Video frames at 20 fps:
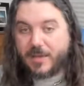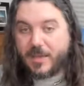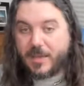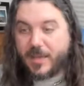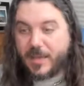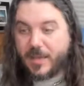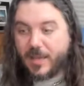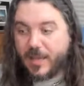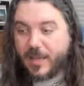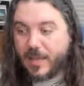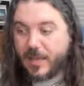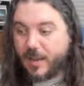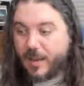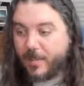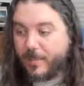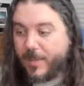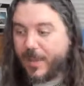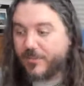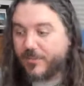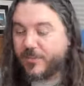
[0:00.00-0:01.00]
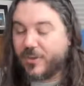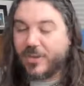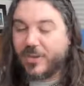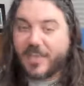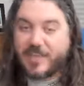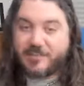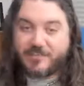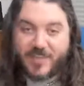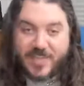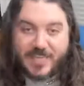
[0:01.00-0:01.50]
about the
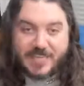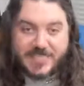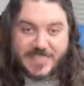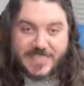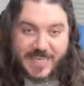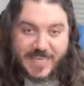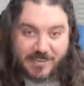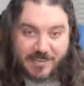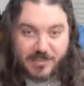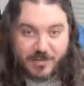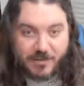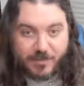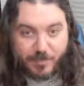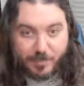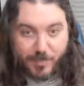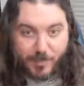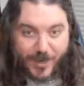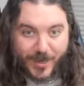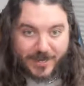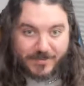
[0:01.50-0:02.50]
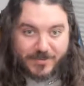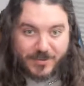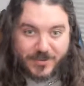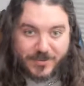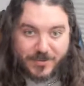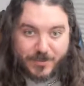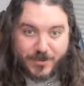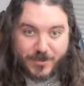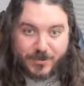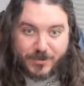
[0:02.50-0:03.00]
life and death of
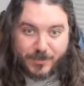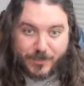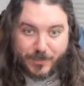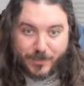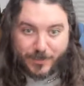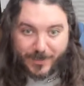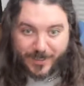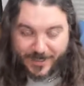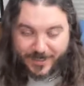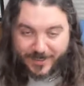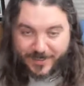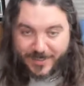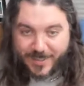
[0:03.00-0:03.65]
Buenaventura Durruti,